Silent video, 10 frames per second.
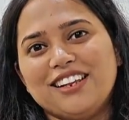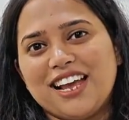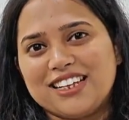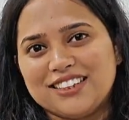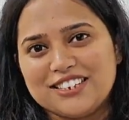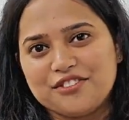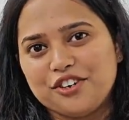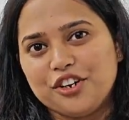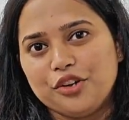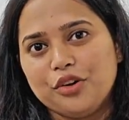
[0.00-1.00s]
liked this
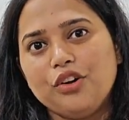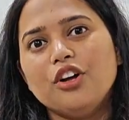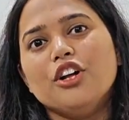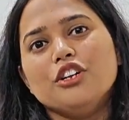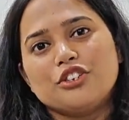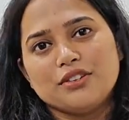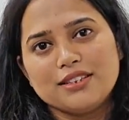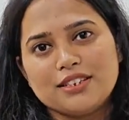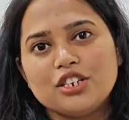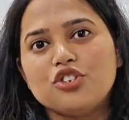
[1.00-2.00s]
video. So
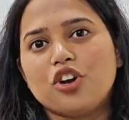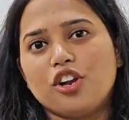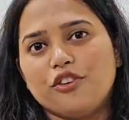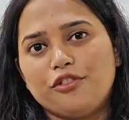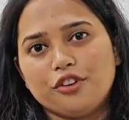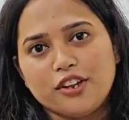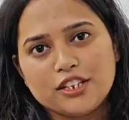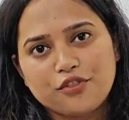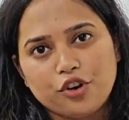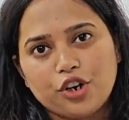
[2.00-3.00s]
this is Jolly
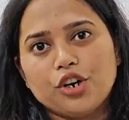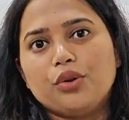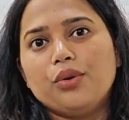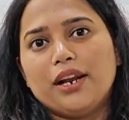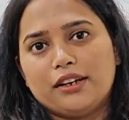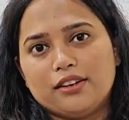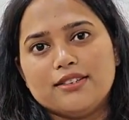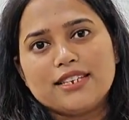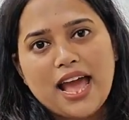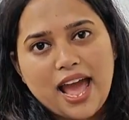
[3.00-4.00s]
Phonics 42
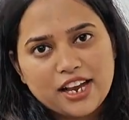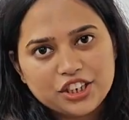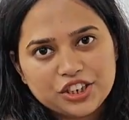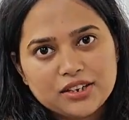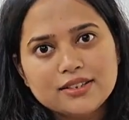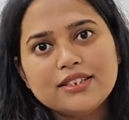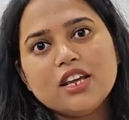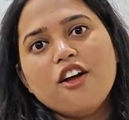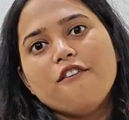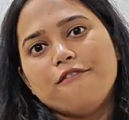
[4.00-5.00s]
letters
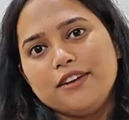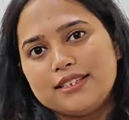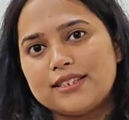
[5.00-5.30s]
actions with